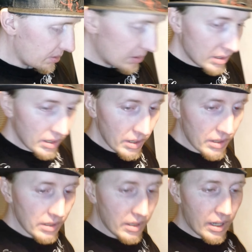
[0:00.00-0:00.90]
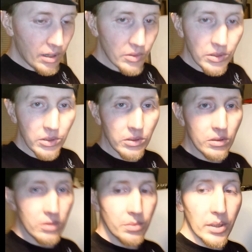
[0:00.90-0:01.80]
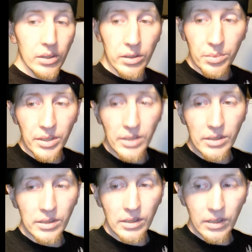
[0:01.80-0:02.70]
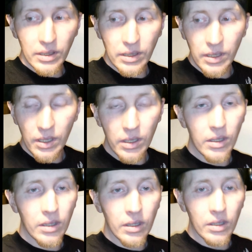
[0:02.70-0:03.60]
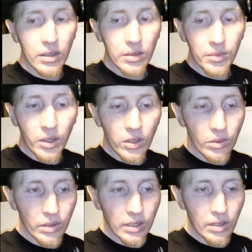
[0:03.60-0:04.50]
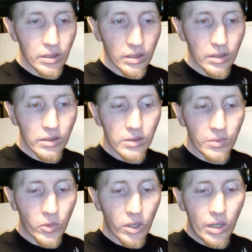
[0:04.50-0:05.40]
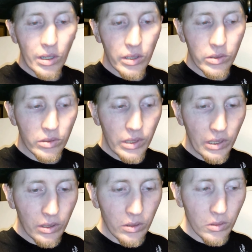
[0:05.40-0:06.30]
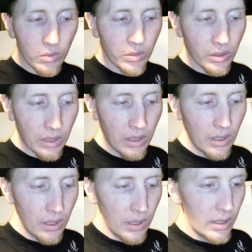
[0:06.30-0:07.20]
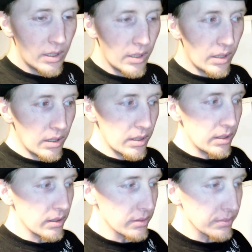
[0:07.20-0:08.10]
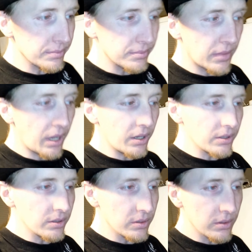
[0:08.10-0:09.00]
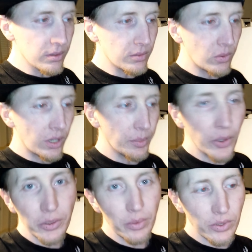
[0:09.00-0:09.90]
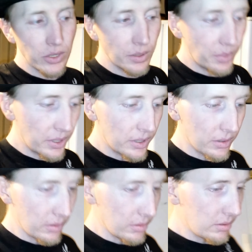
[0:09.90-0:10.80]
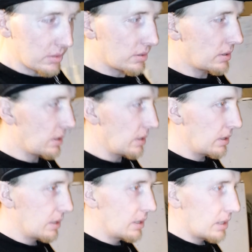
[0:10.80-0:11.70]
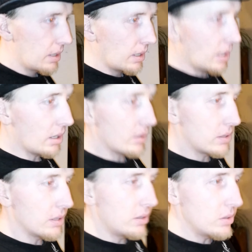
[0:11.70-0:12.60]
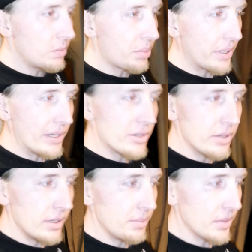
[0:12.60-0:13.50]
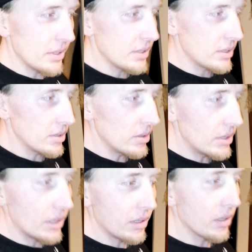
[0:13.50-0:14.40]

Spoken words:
on how to build a PC, all the way down to custom water cooling loop, how to run multiple GPUs, how to do pre-treatment to your